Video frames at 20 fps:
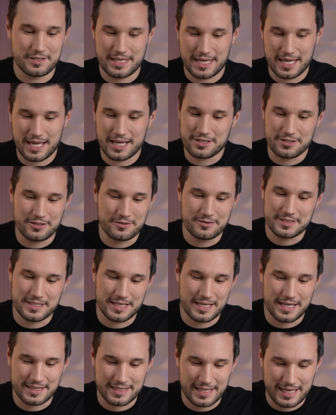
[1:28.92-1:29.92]
can use
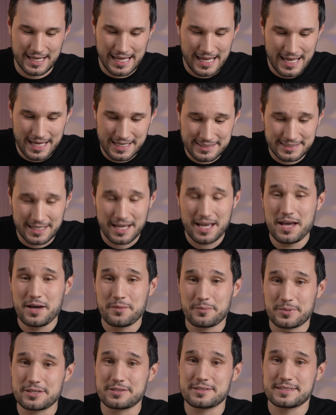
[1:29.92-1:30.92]
it in the hand,
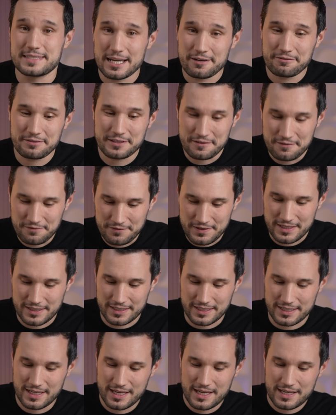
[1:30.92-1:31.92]
but you definitely feel
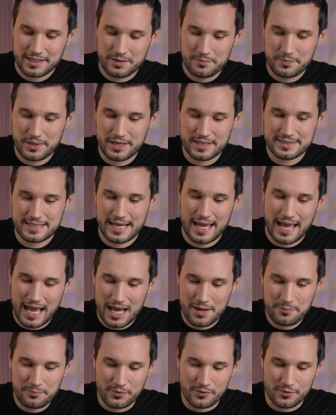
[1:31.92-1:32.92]
it compared to
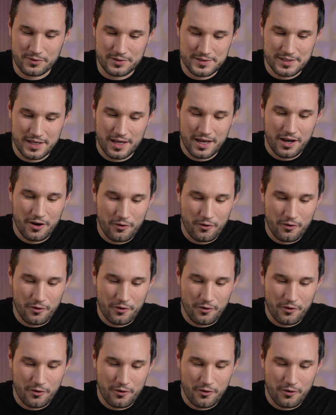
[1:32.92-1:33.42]
Apple's,